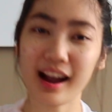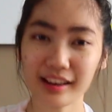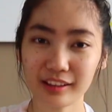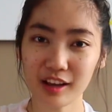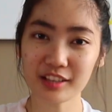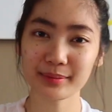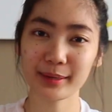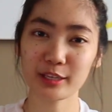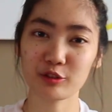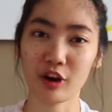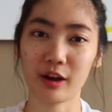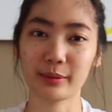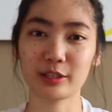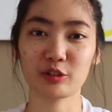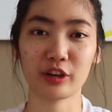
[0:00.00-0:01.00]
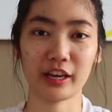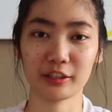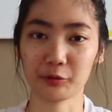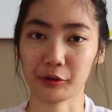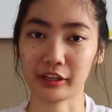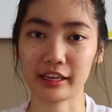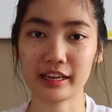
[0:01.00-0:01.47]
lost my job in
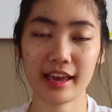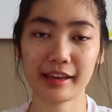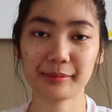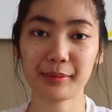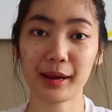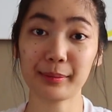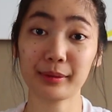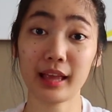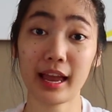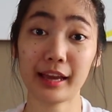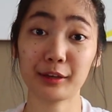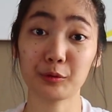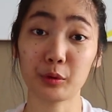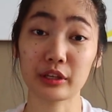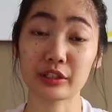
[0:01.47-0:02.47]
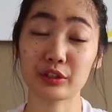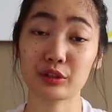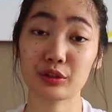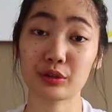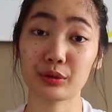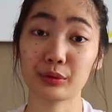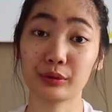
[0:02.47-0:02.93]
January, and my plan was
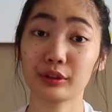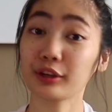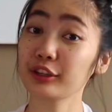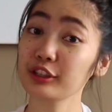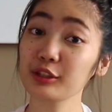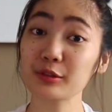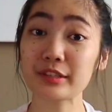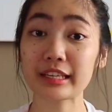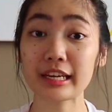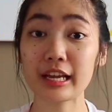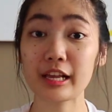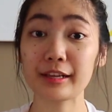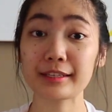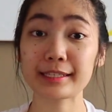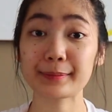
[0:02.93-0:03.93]
to learn new skills